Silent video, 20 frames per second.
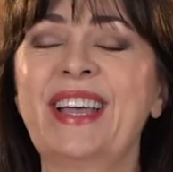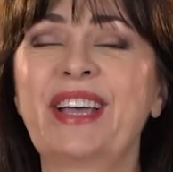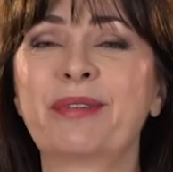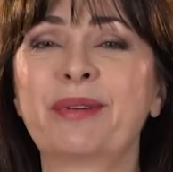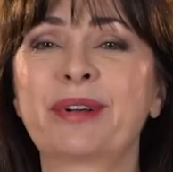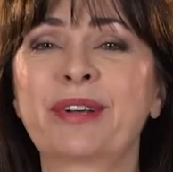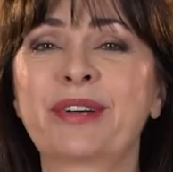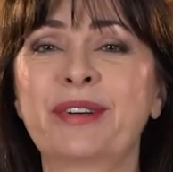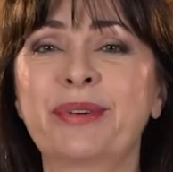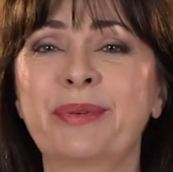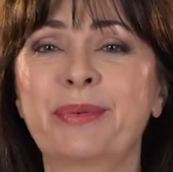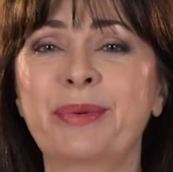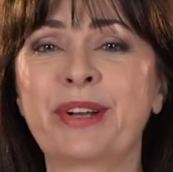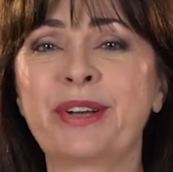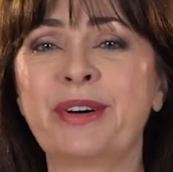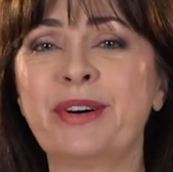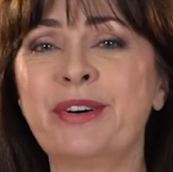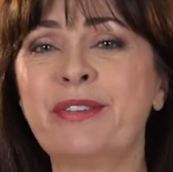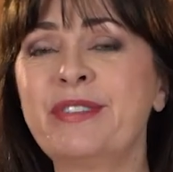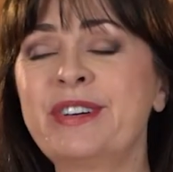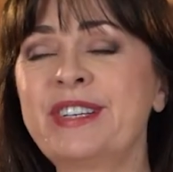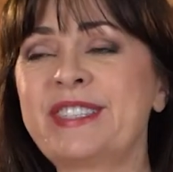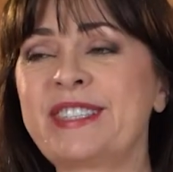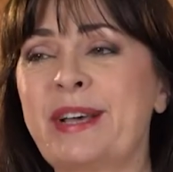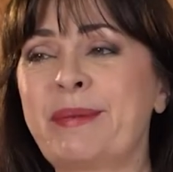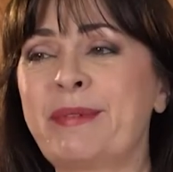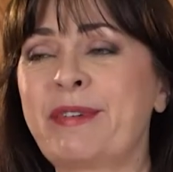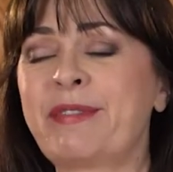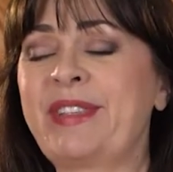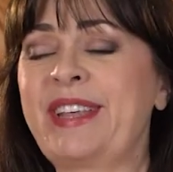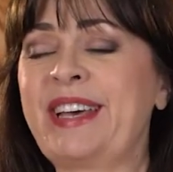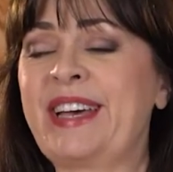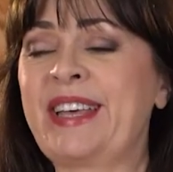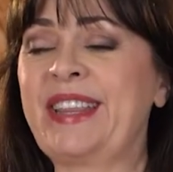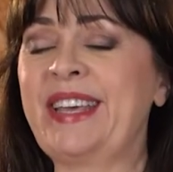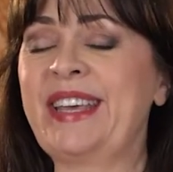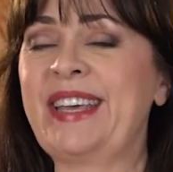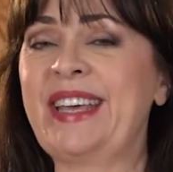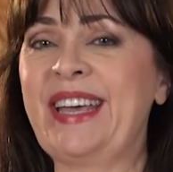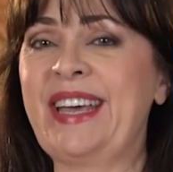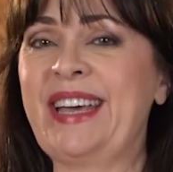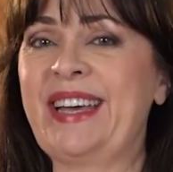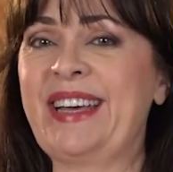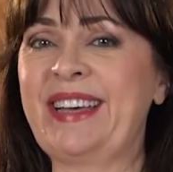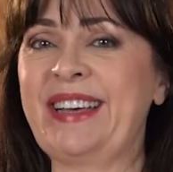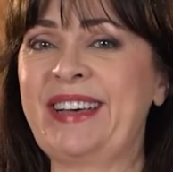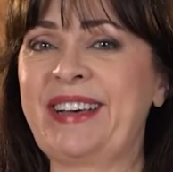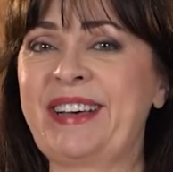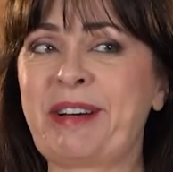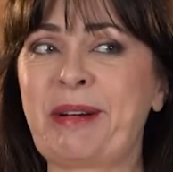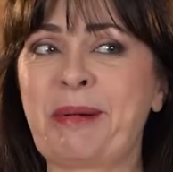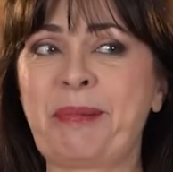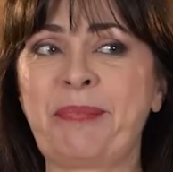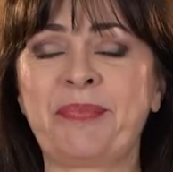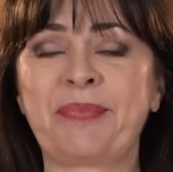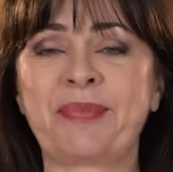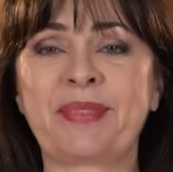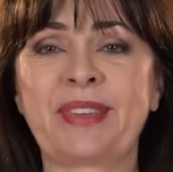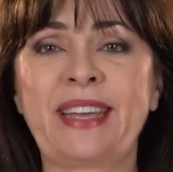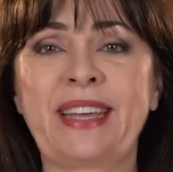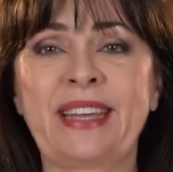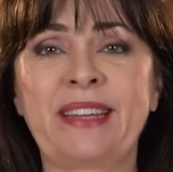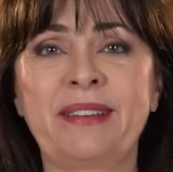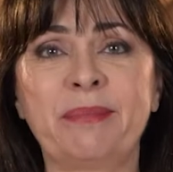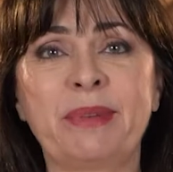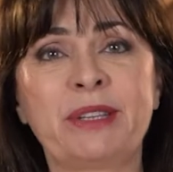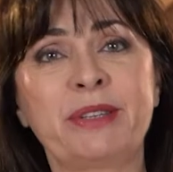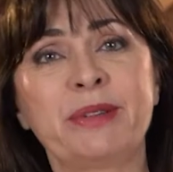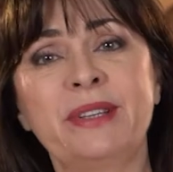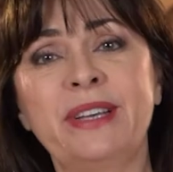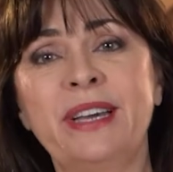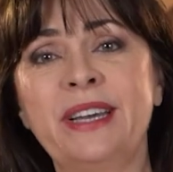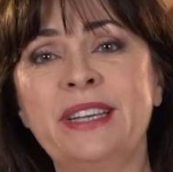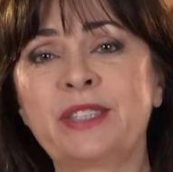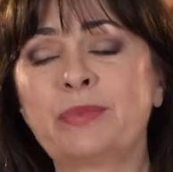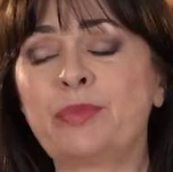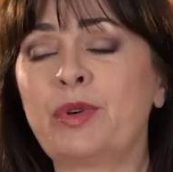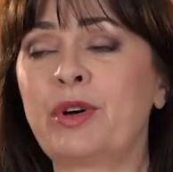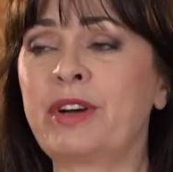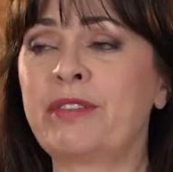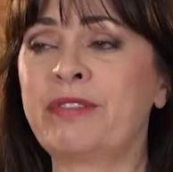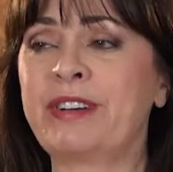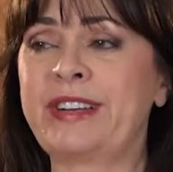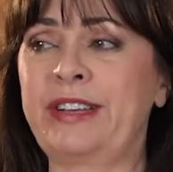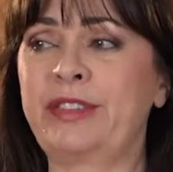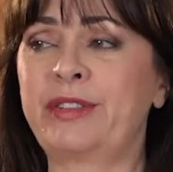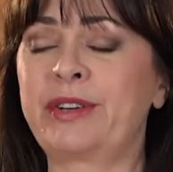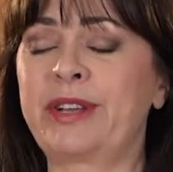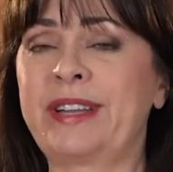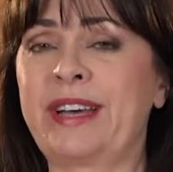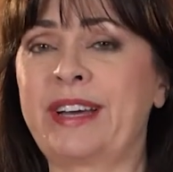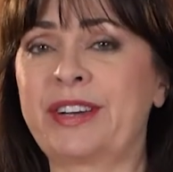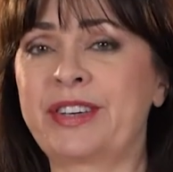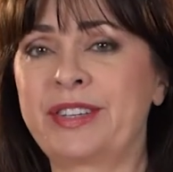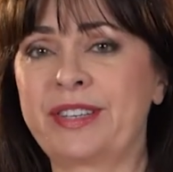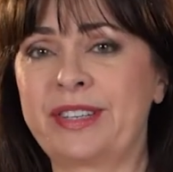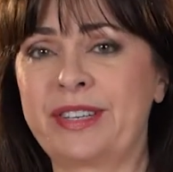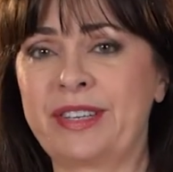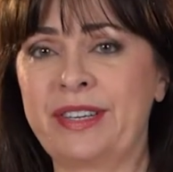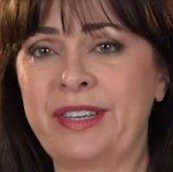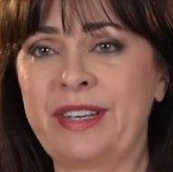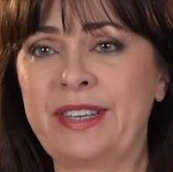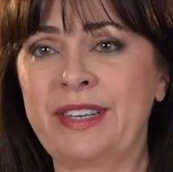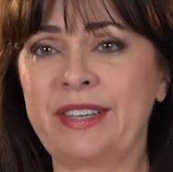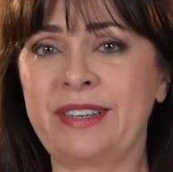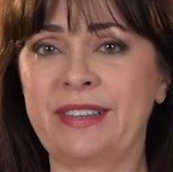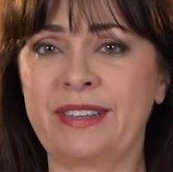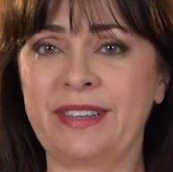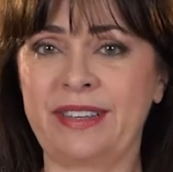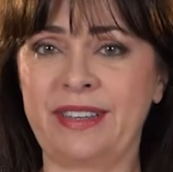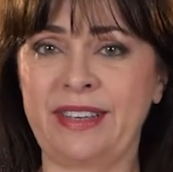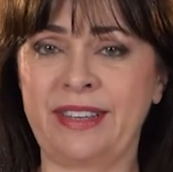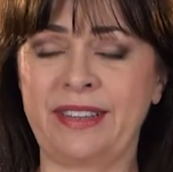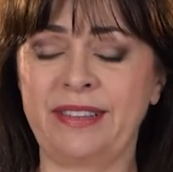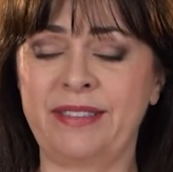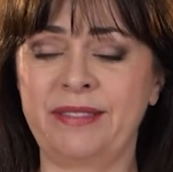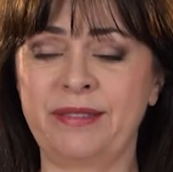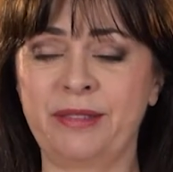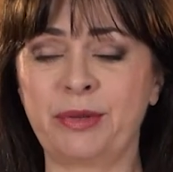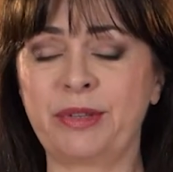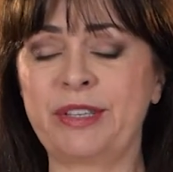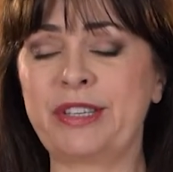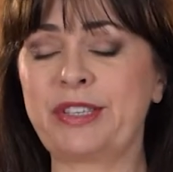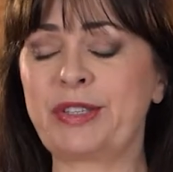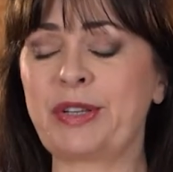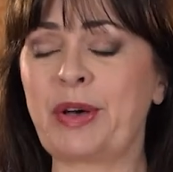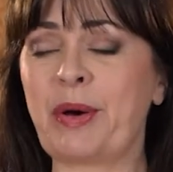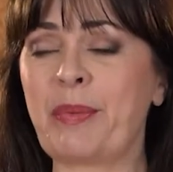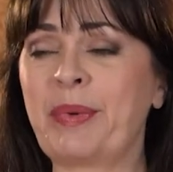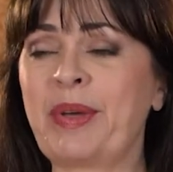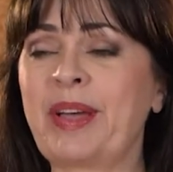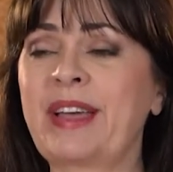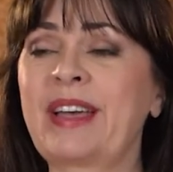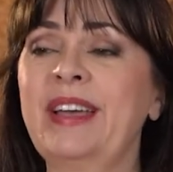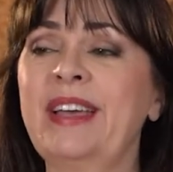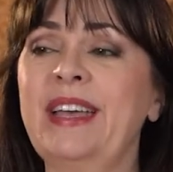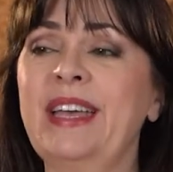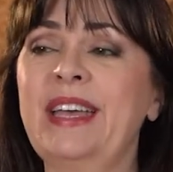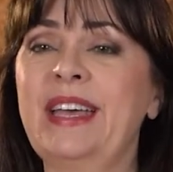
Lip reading: We'll go over some of that, but today is more of an introduction to this topic,